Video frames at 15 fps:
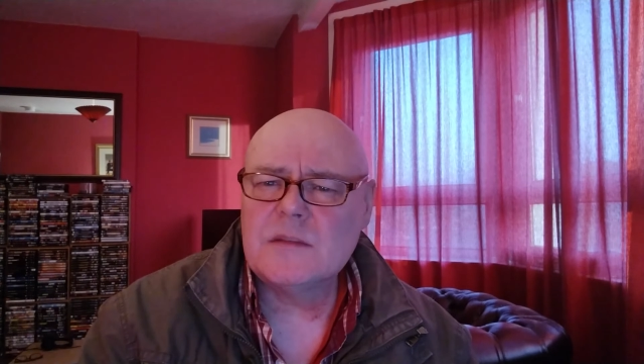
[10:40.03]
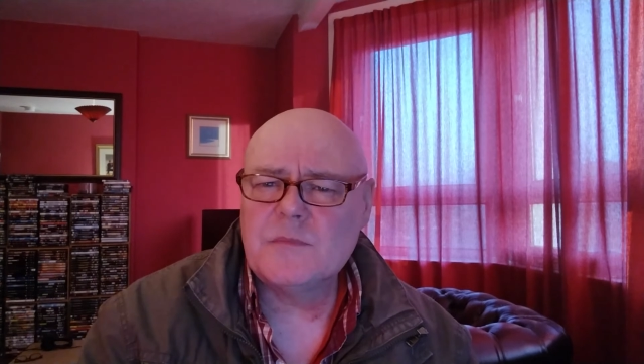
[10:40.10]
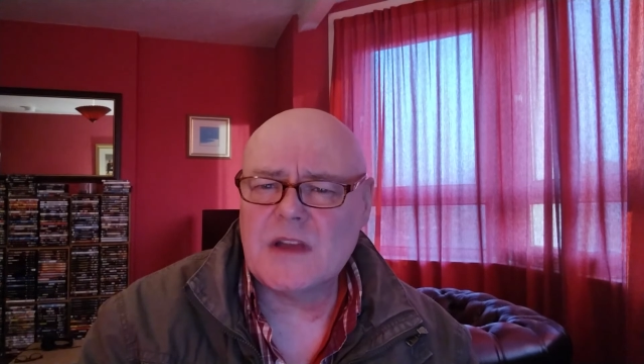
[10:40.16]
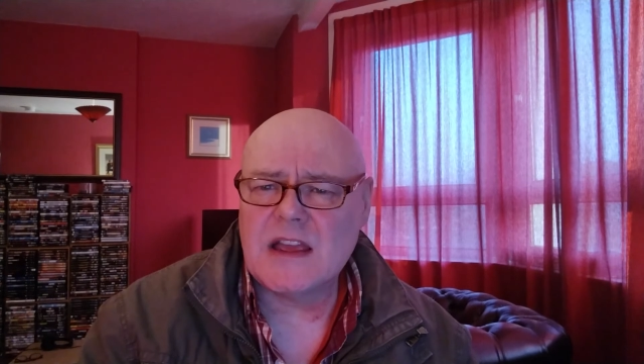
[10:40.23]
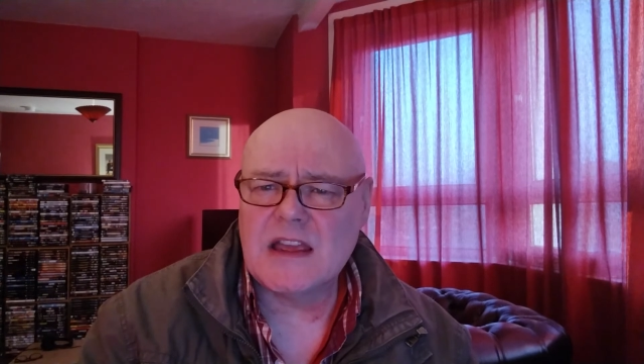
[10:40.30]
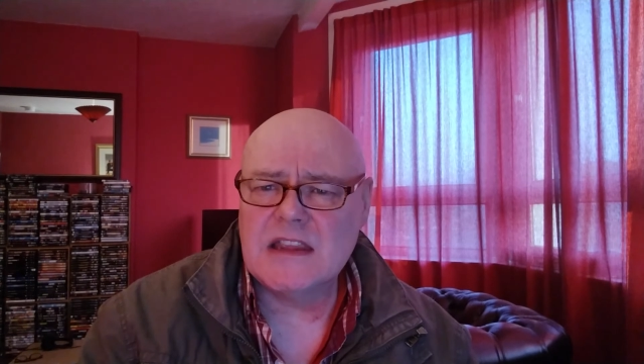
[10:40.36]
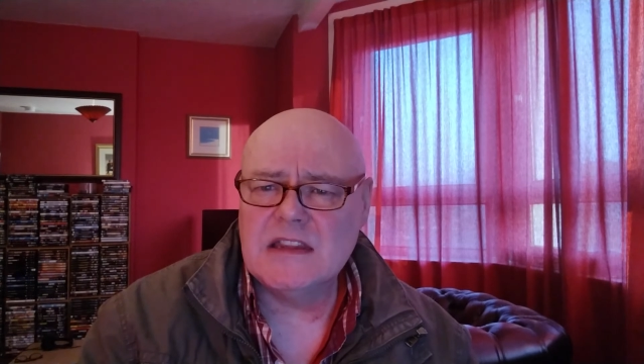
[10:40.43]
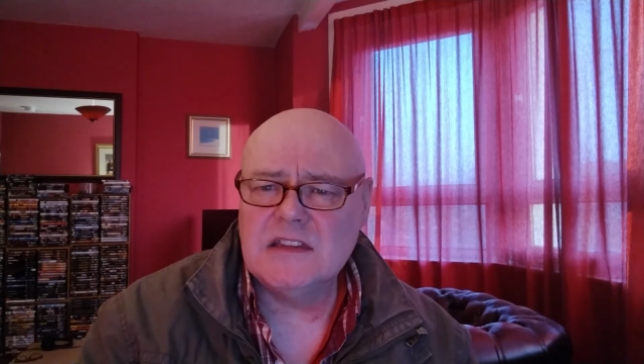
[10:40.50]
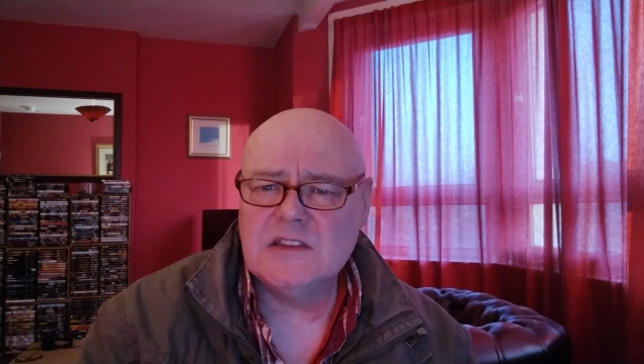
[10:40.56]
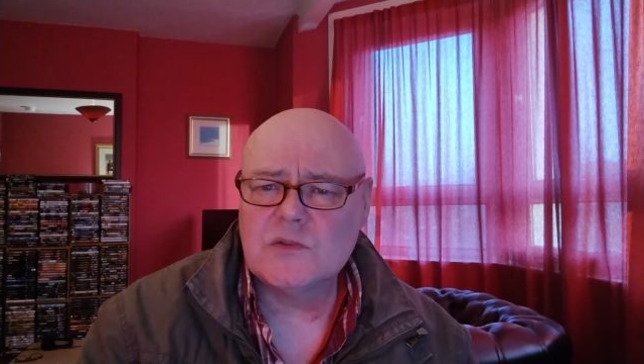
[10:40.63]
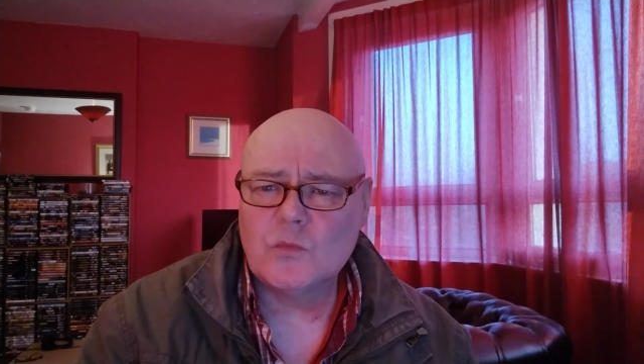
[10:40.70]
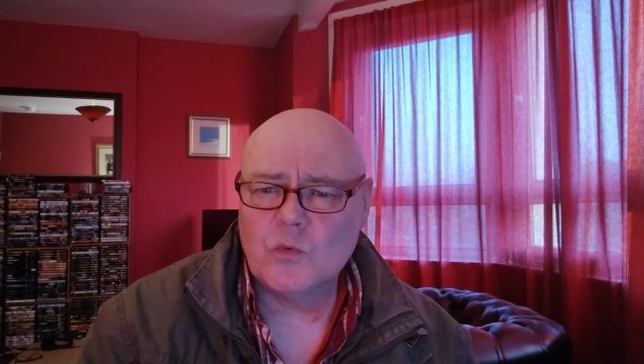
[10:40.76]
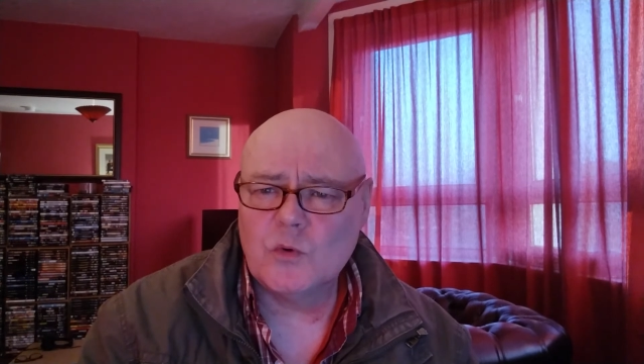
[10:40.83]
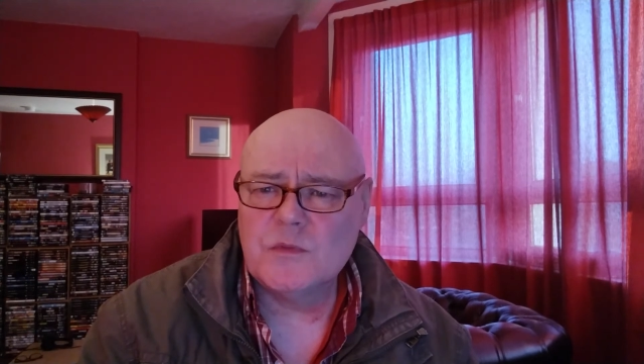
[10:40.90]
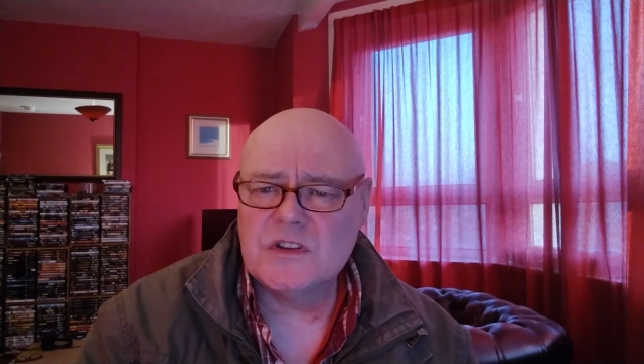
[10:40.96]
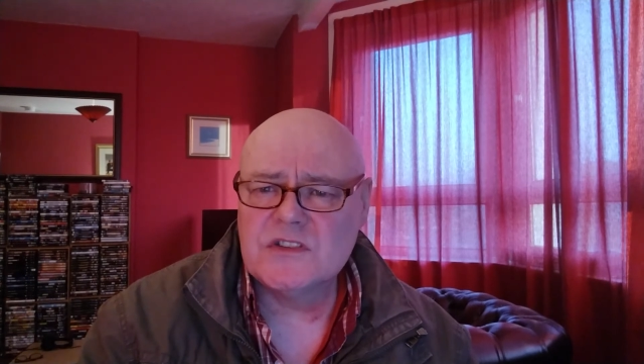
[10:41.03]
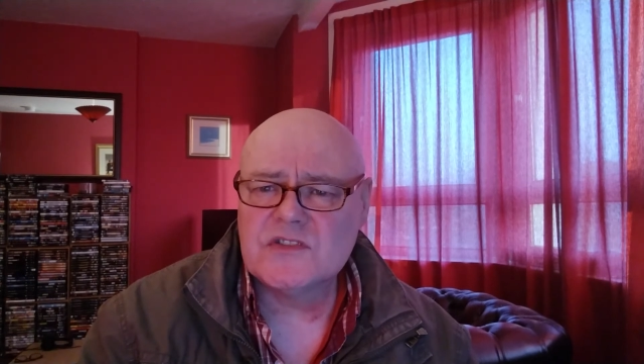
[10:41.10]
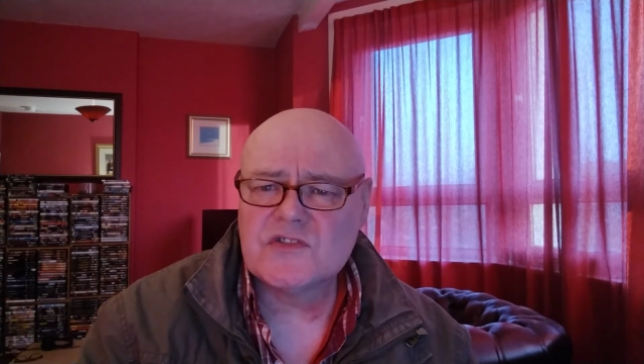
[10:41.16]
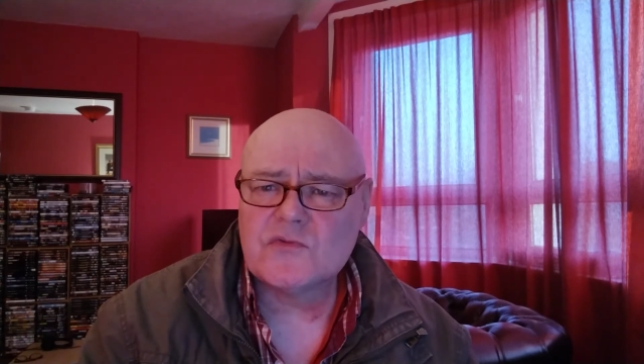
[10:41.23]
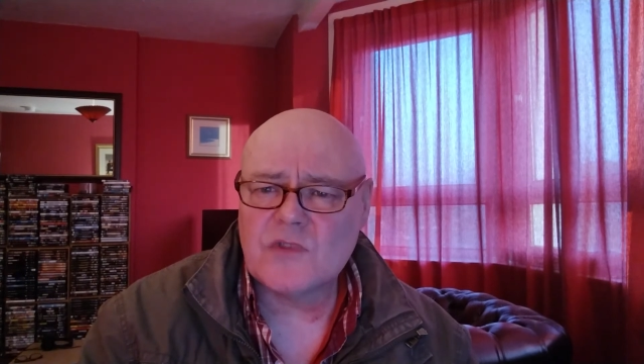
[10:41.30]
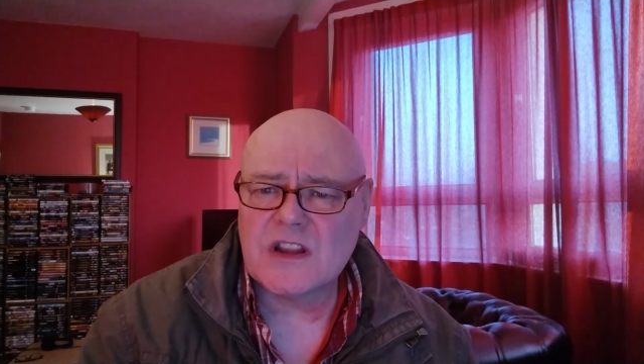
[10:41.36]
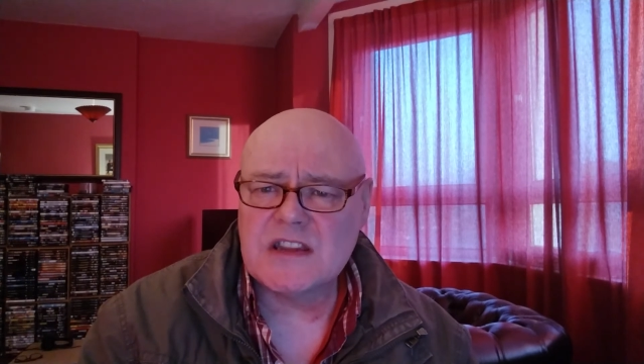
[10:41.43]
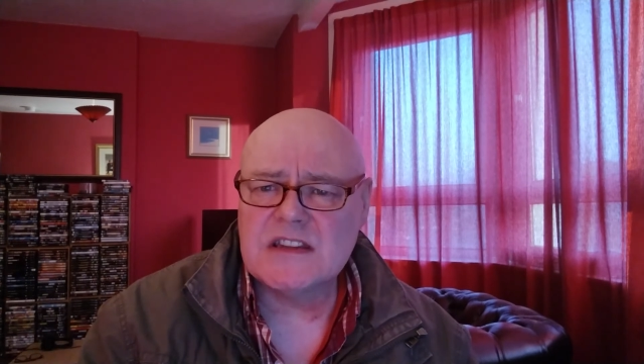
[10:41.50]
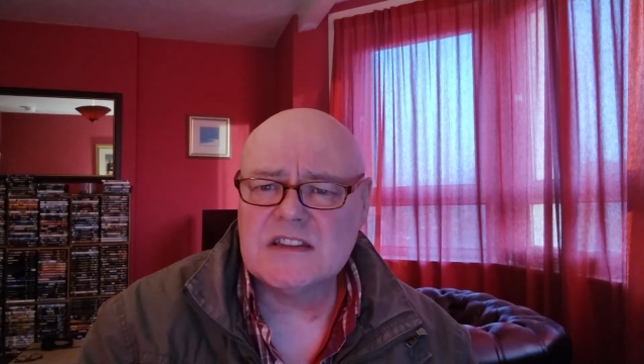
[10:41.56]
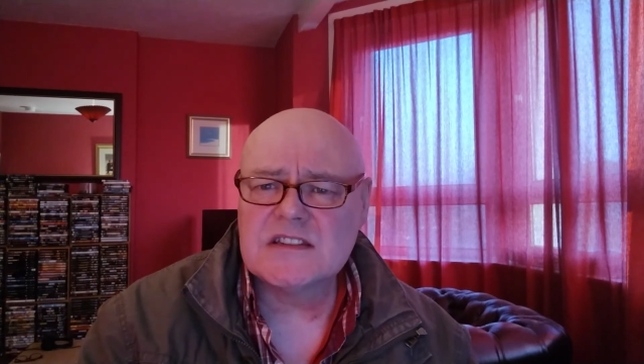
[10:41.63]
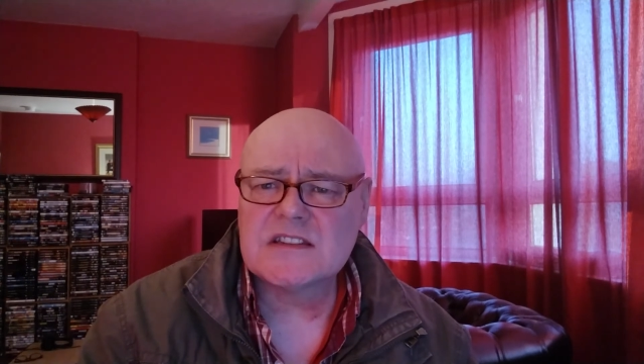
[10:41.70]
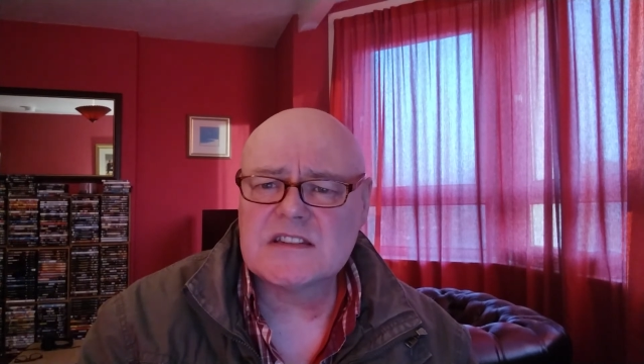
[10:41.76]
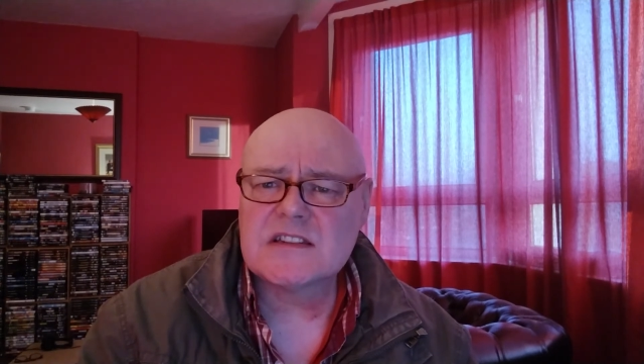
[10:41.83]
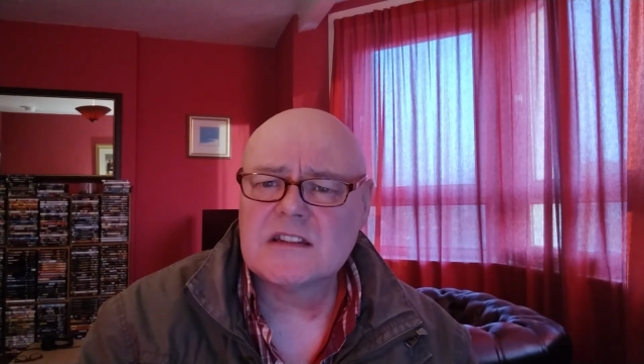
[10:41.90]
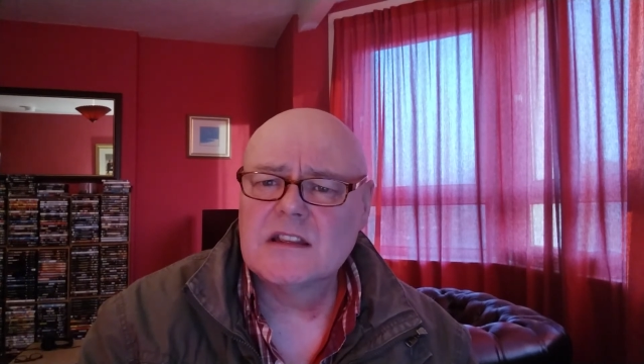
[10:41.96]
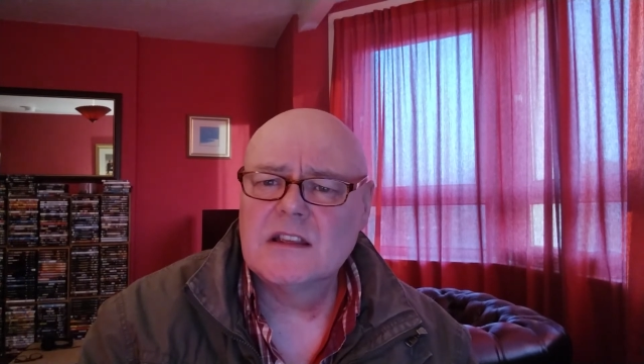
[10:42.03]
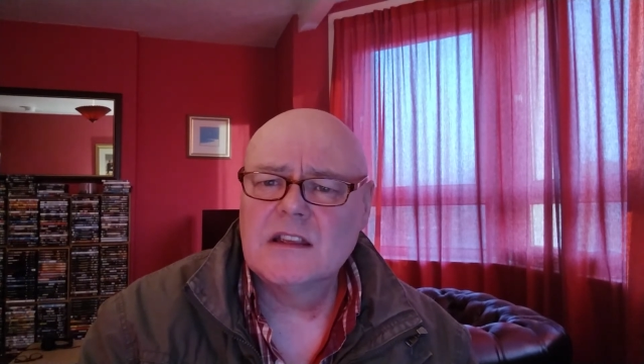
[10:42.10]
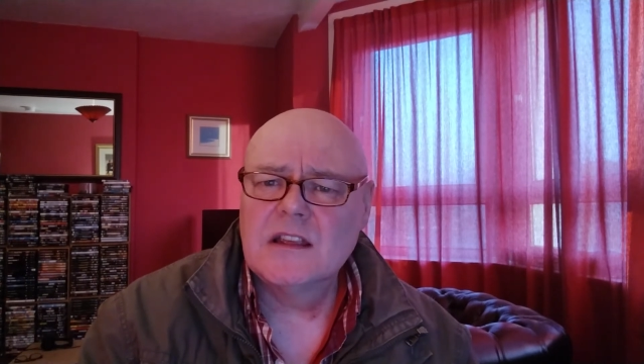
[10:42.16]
behind women's rights.